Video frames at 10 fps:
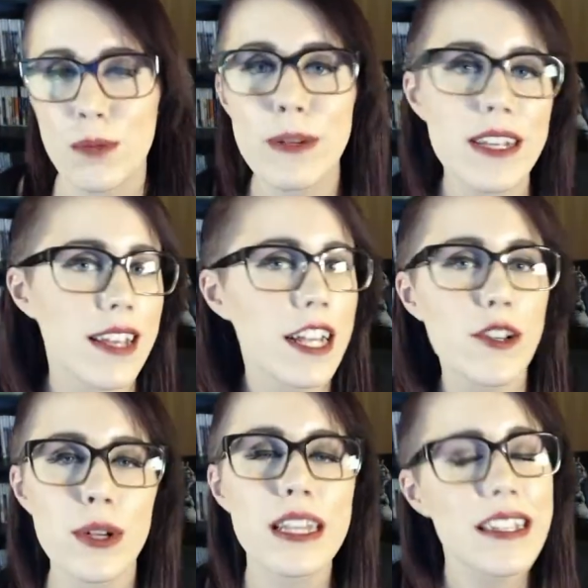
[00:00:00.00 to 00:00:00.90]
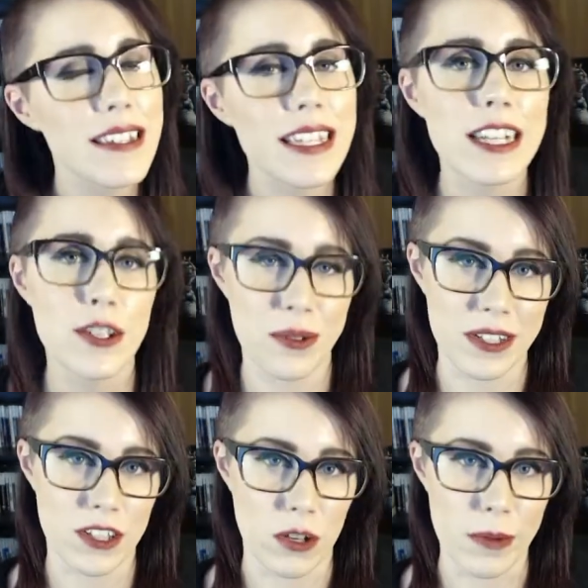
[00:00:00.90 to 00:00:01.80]
just because I enjoy listening to
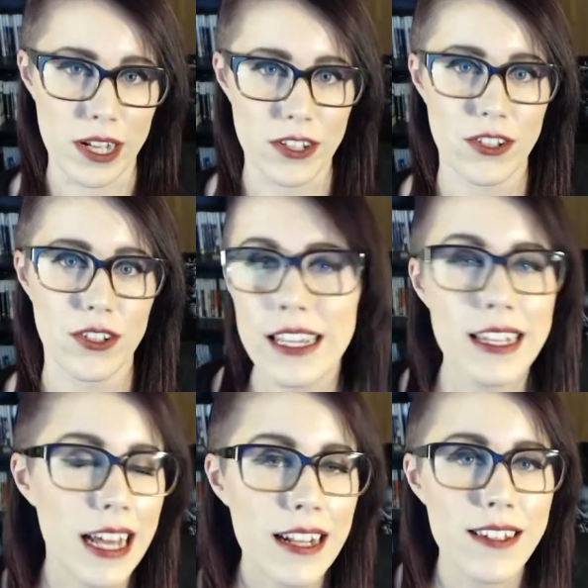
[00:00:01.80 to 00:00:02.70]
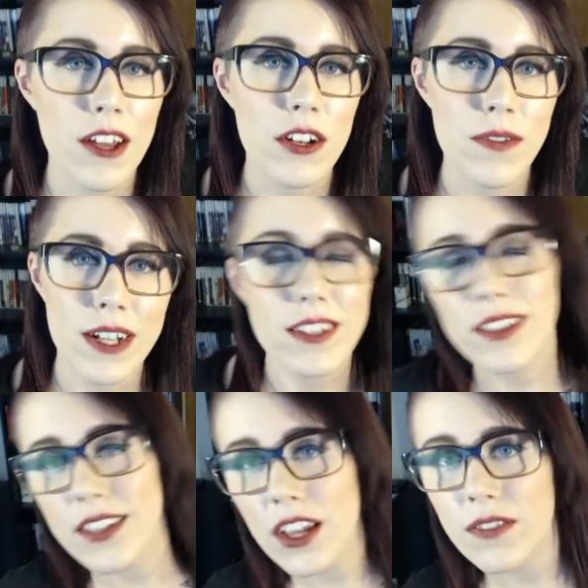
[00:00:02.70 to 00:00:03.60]
it so much. It had sound effects,
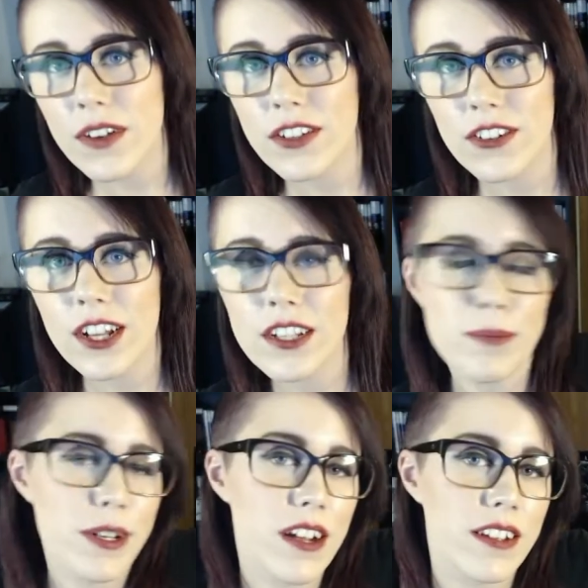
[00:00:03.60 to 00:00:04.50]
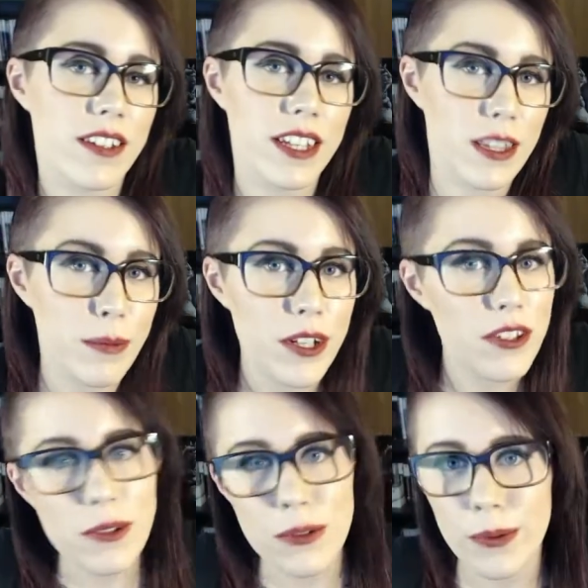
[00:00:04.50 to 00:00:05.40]
and the sound effects are nice, but honestly, the
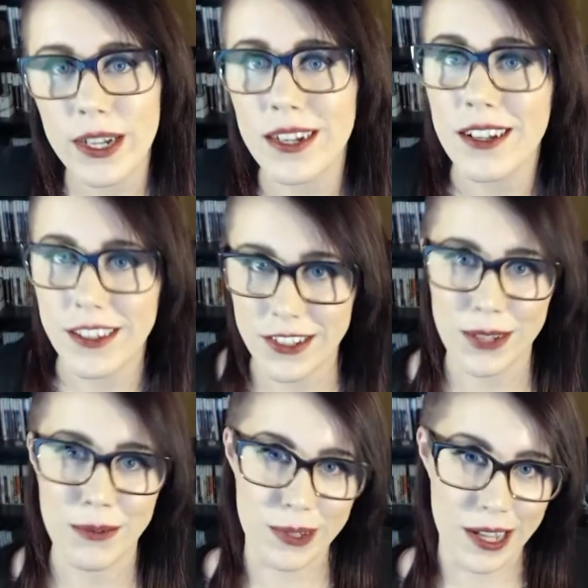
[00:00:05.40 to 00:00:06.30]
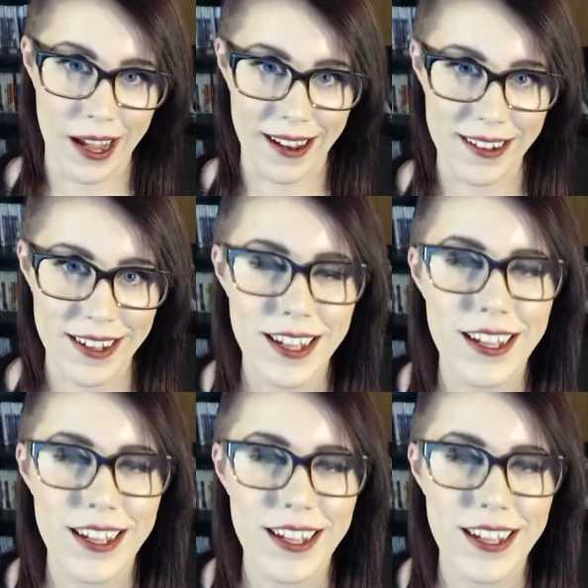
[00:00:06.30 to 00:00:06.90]
music was where the shit was at.